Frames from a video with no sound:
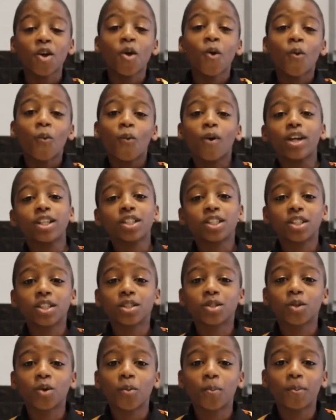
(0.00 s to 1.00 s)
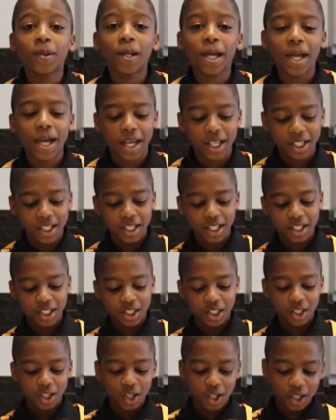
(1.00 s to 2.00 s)
Once it's all plated, it
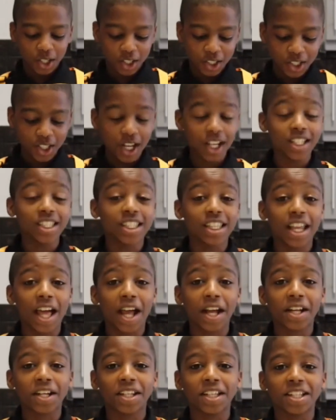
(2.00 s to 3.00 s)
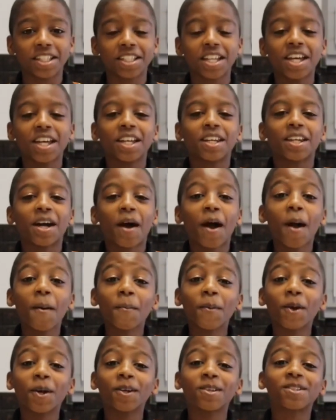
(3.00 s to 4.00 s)
should look just like this. Now
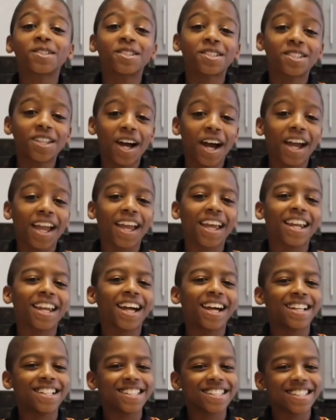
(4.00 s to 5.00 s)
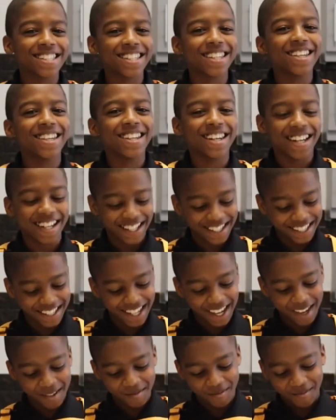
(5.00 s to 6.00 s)
I'm going to tuck in and see you next
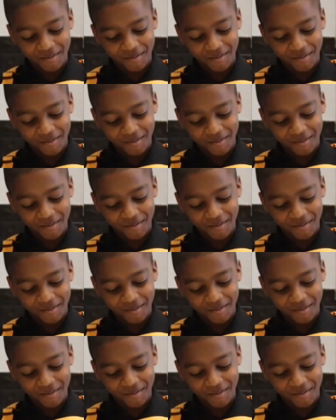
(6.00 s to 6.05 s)
time.